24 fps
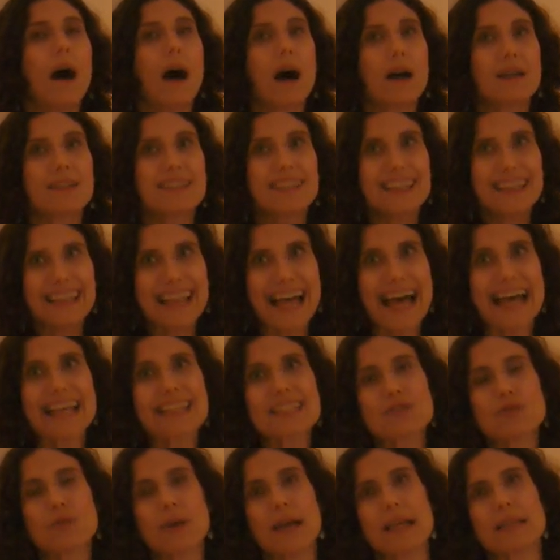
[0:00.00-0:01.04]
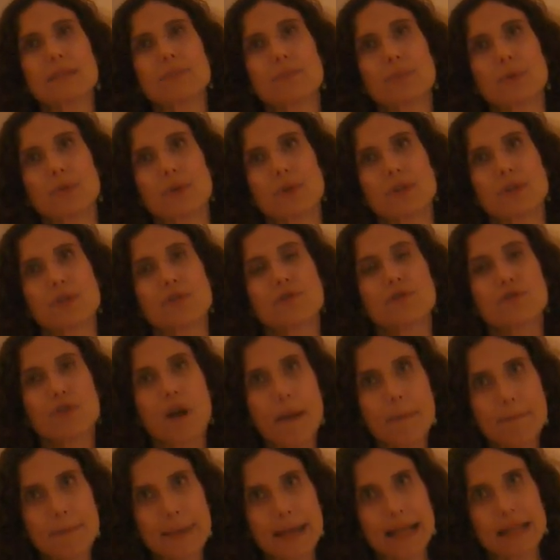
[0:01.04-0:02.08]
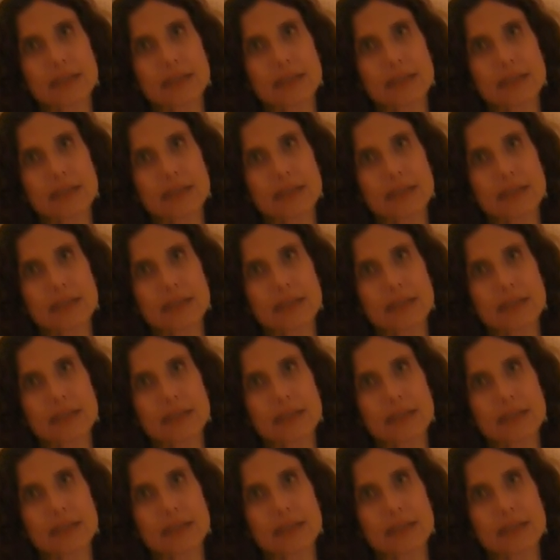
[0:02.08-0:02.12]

On the last transport from